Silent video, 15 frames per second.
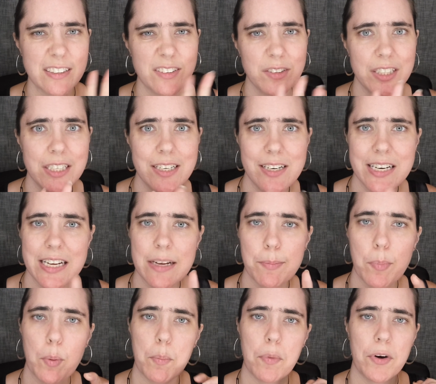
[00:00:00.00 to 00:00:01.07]
and
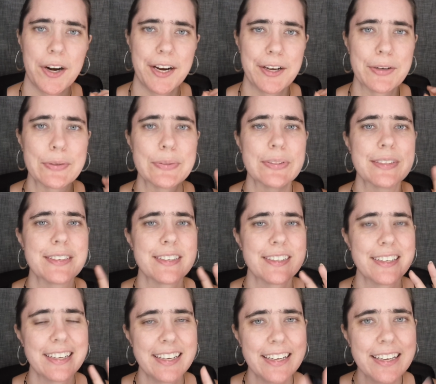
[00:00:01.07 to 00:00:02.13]
deep browns,
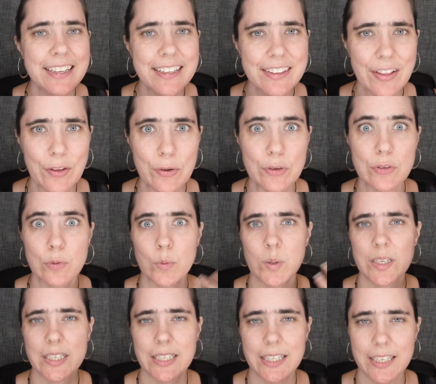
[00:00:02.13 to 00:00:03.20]
those
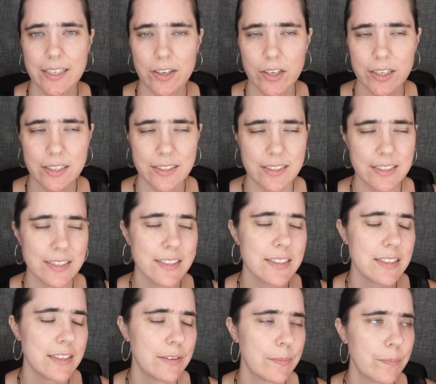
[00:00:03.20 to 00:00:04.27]
really are
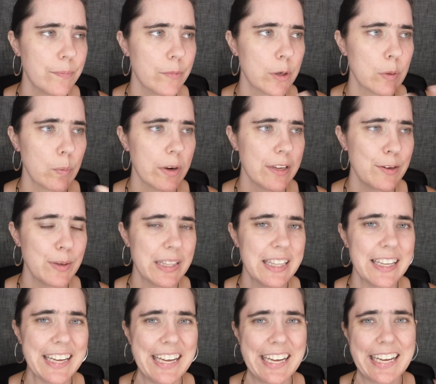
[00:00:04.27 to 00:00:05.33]
consistent with what you would
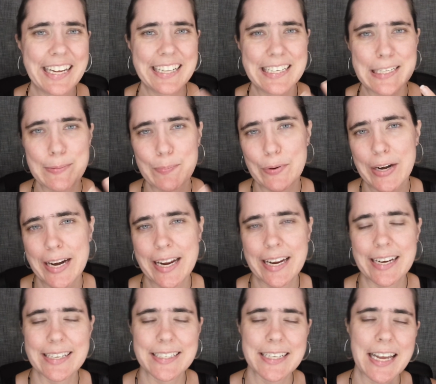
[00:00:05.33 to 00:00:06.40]
think. And
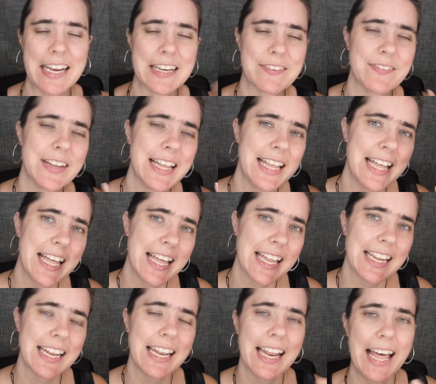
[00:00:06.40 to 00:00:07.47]
spring is kind of
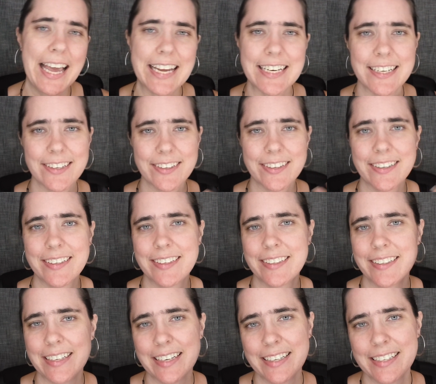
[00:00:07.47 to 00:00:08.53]
lighter
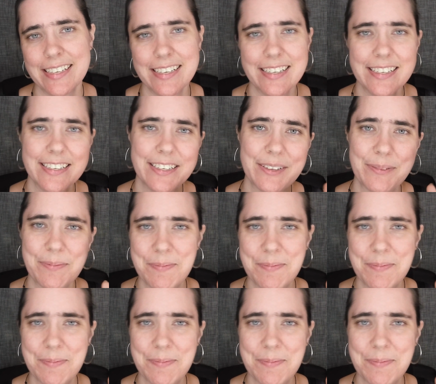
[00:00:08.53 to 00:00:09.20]
and,